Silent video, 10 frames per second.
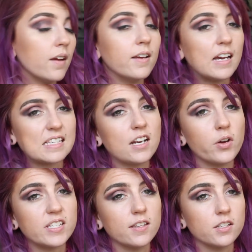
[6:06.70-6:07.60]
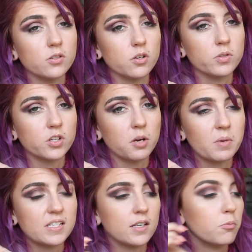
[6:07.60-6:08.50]
Guys, I know I said this look was going
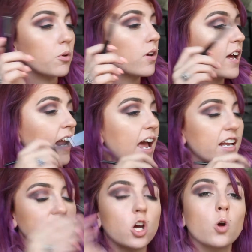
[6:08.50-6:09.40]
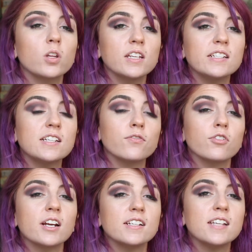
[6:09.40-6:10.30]
to be simple, and I had a totally
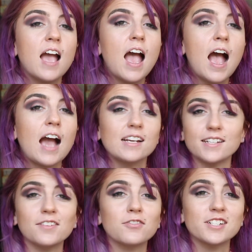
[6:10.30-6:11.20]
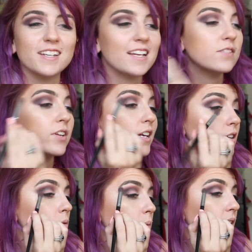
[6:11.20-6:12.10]
different idea for today's
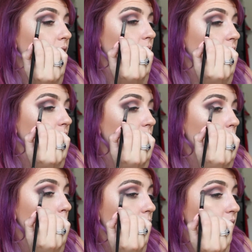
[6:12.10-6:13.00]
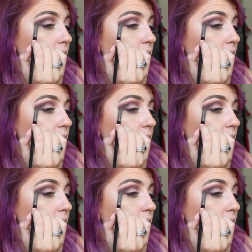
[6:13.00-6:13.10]
video, but you know what?